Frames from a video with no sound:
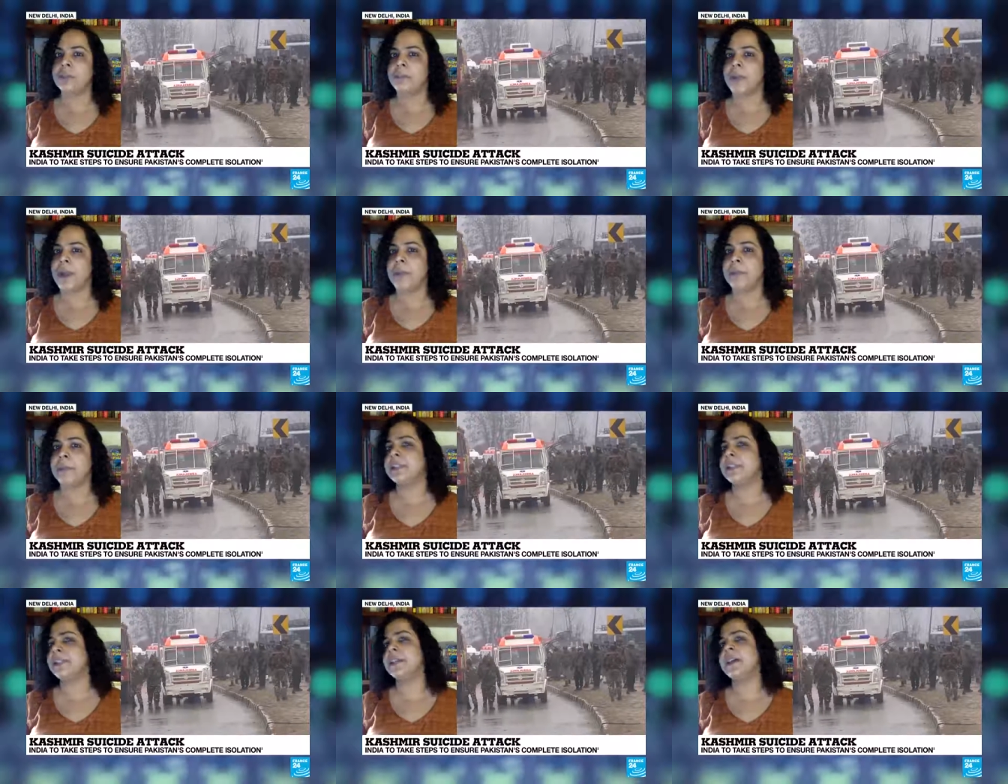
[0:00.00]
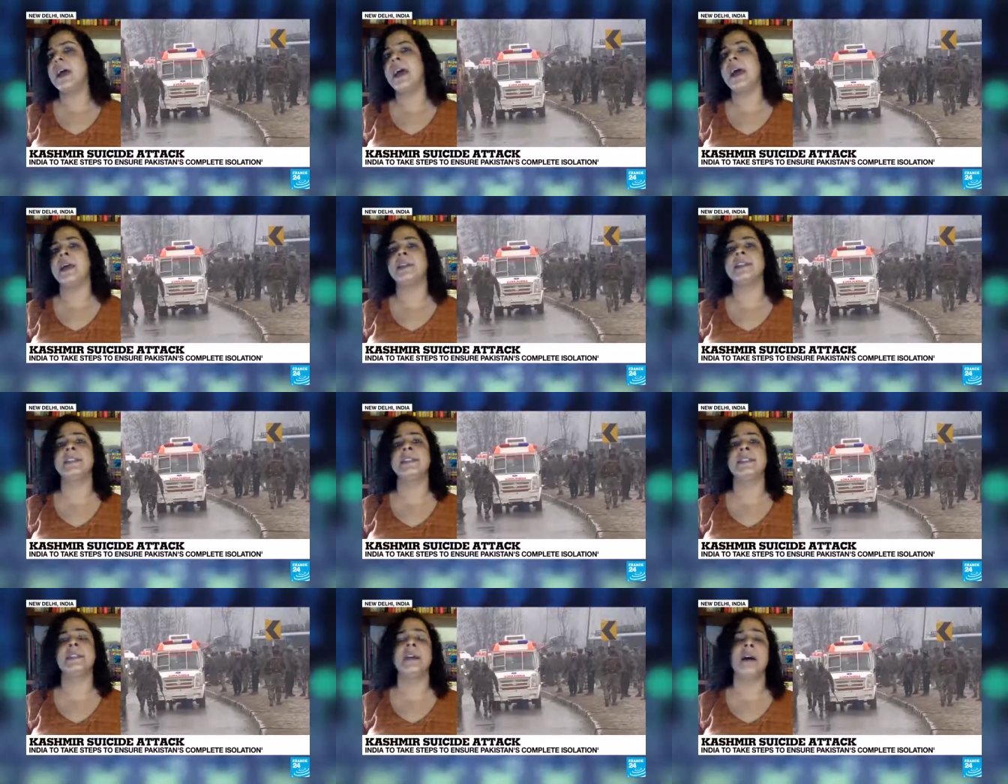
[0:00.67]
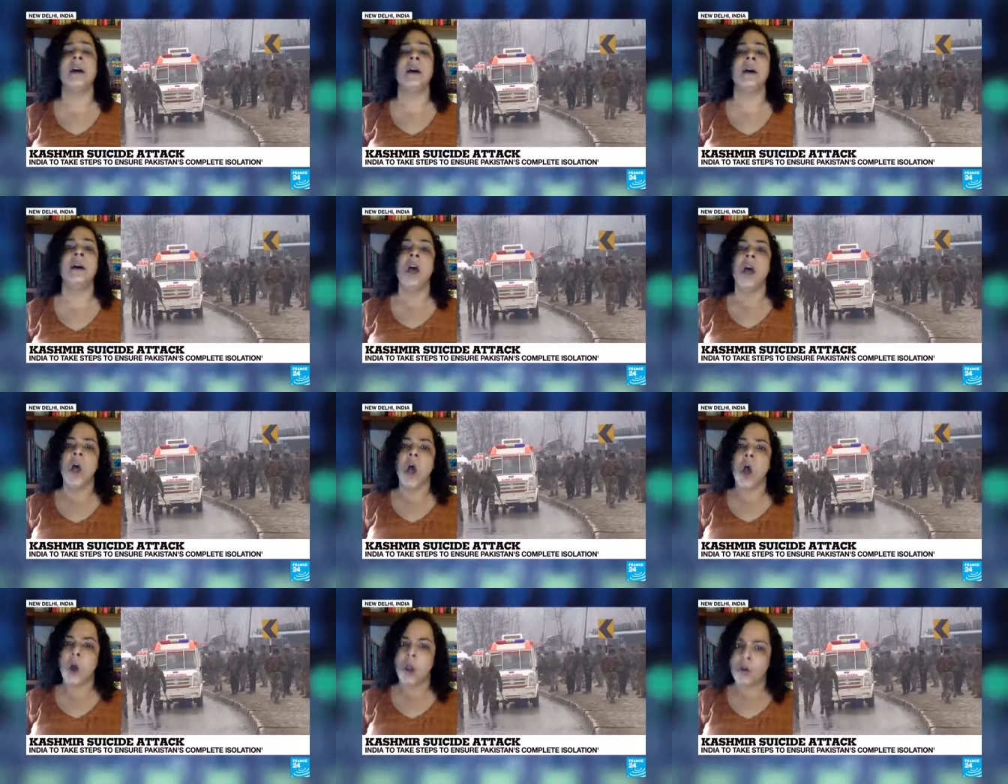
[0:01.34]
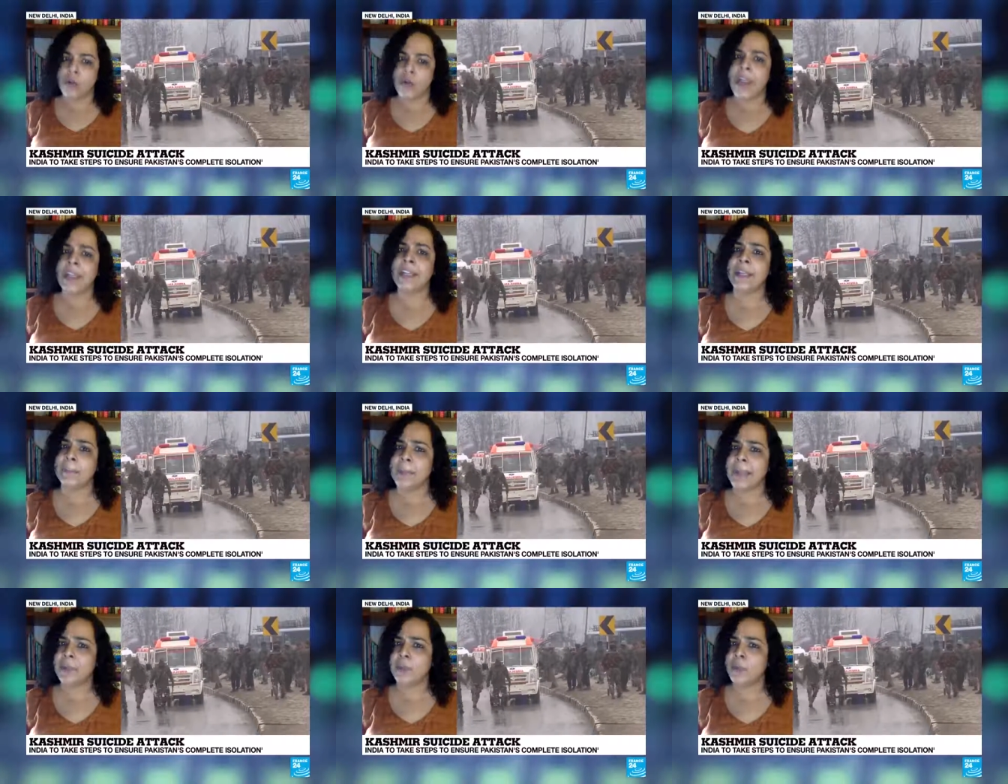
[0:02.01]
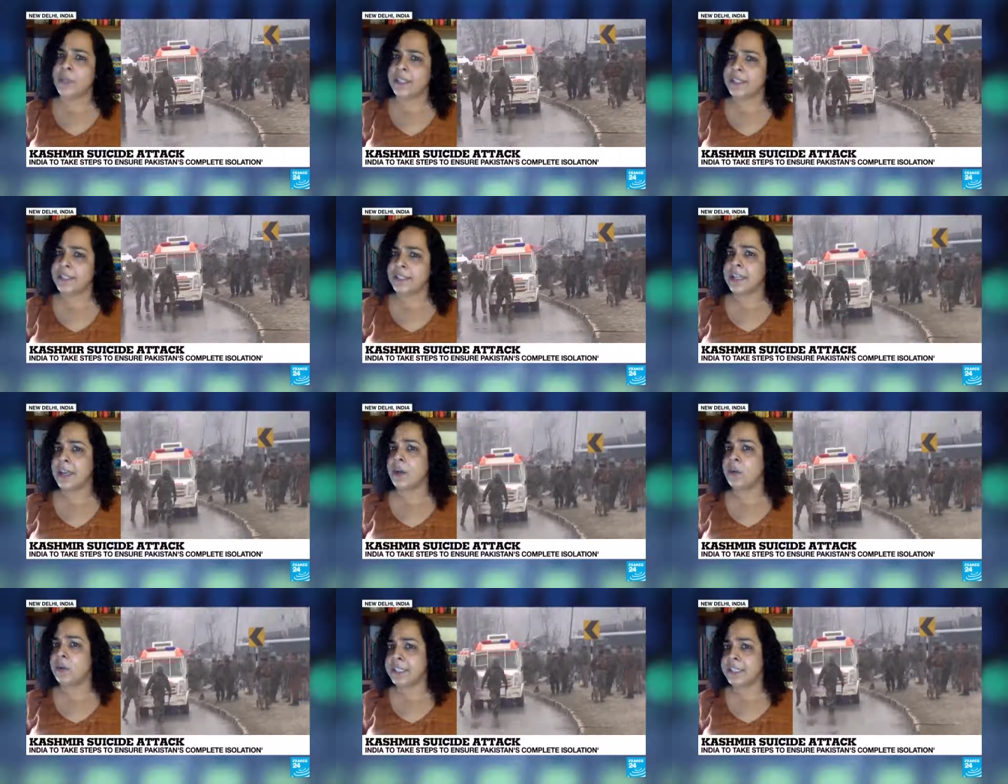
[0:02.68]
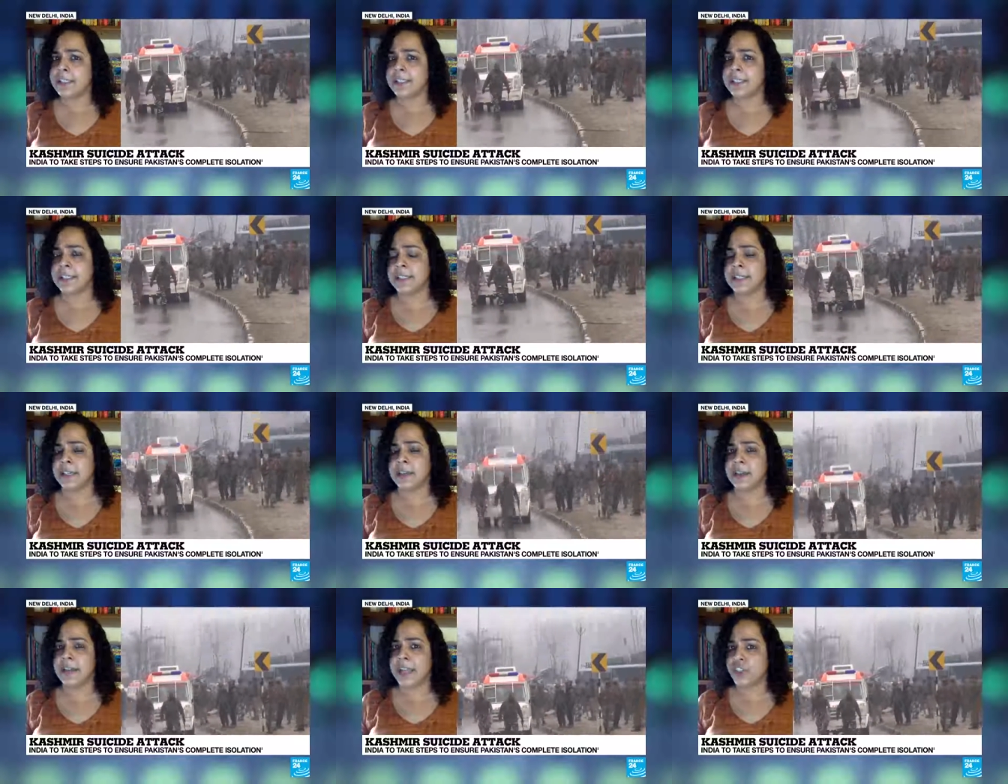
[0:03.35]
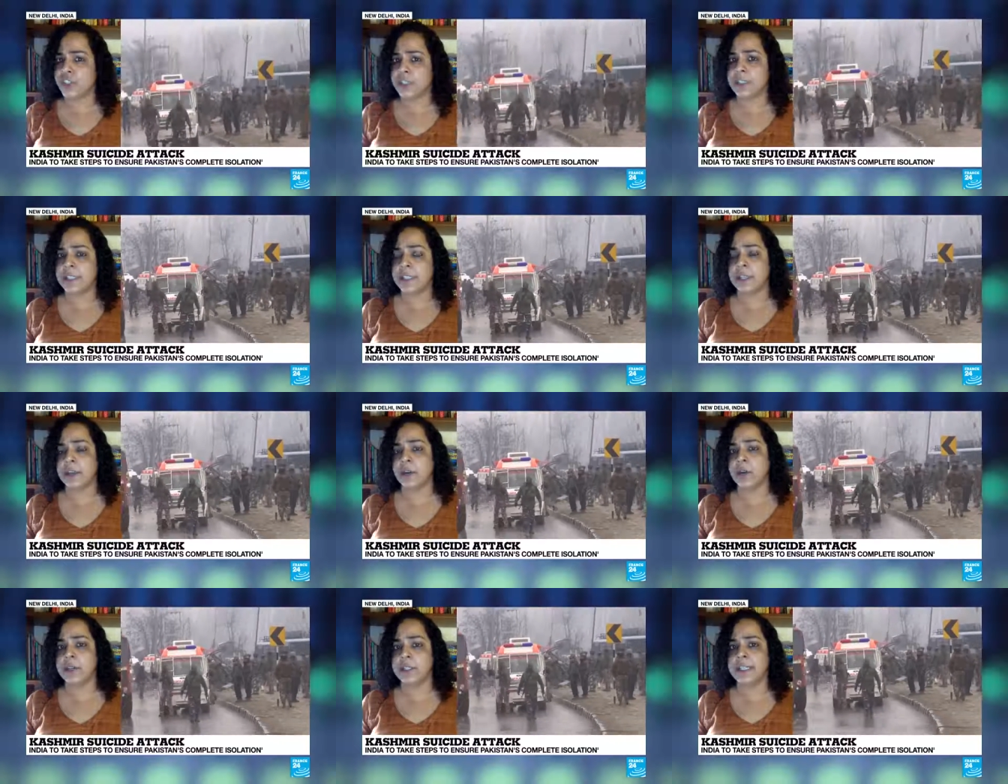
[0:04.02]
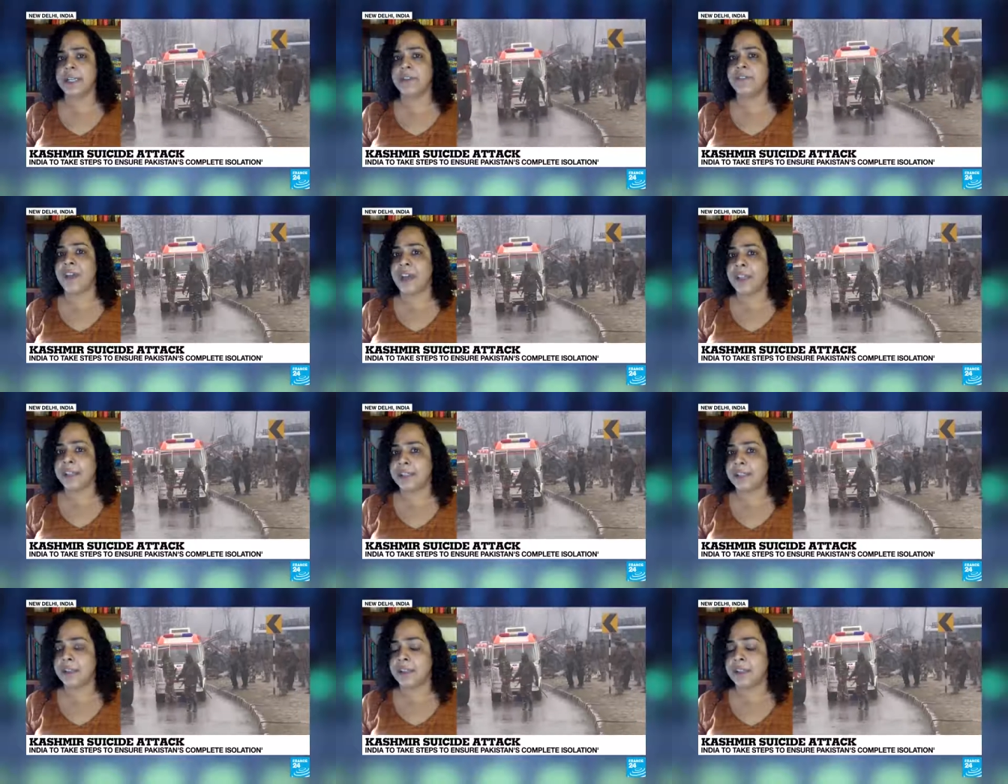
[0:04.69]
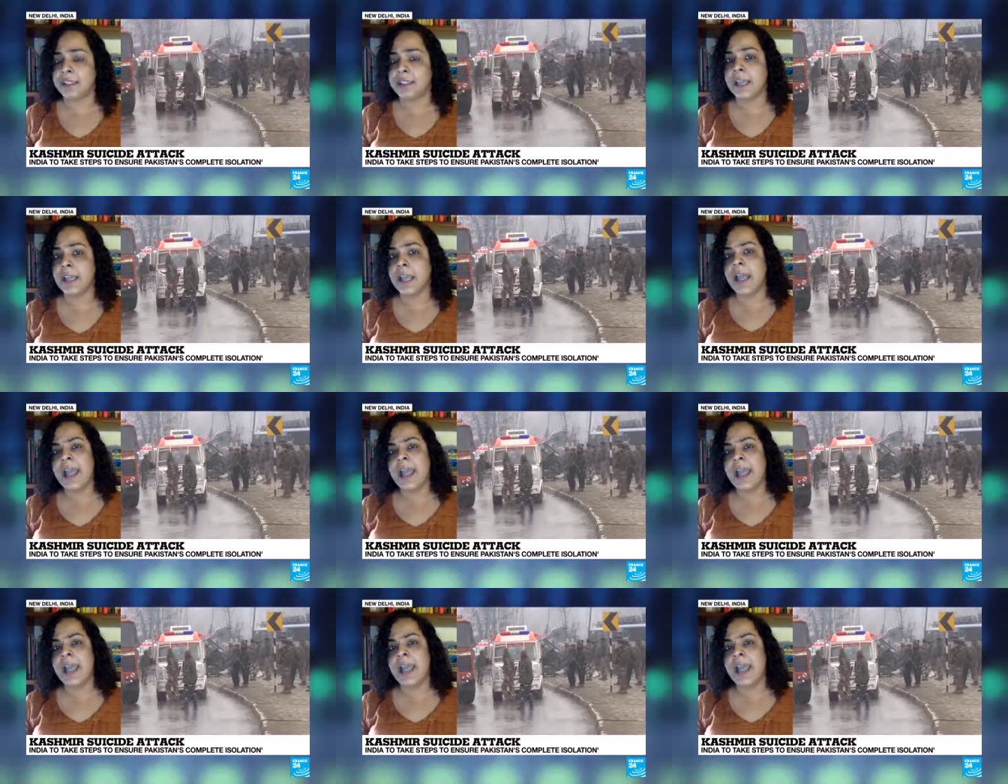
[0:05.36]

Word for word: The prime minister has uh, already met with his closest uh, national security advisors